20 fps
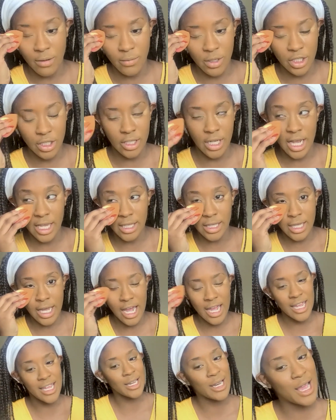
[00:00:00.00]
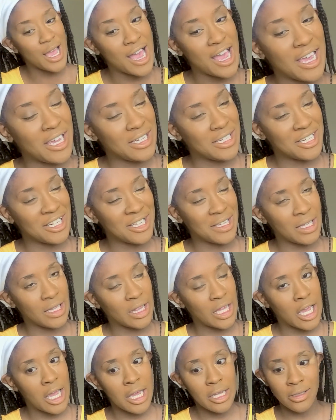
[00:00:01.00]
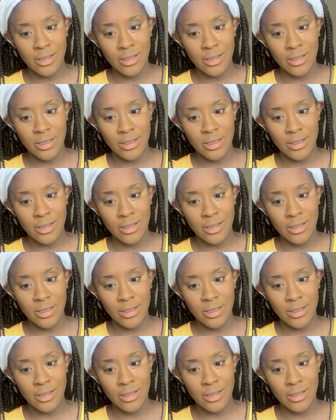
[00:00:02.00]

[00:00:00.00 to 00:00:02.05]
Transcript: much like that, and I didn't get that.